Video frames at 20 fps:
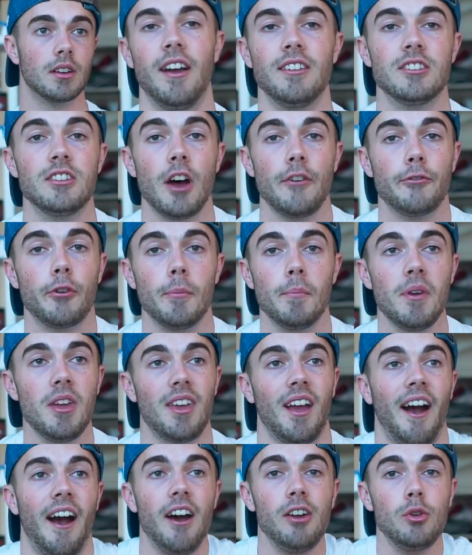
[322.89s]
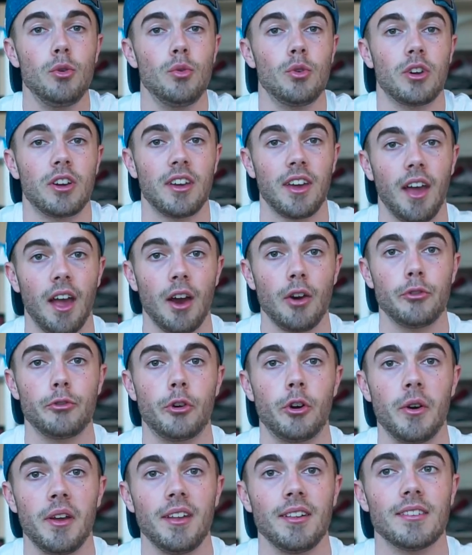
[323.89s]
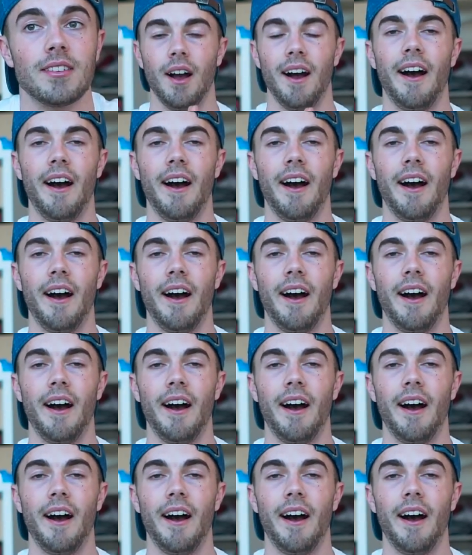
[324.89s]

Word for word: It's not for me. I don't care for it.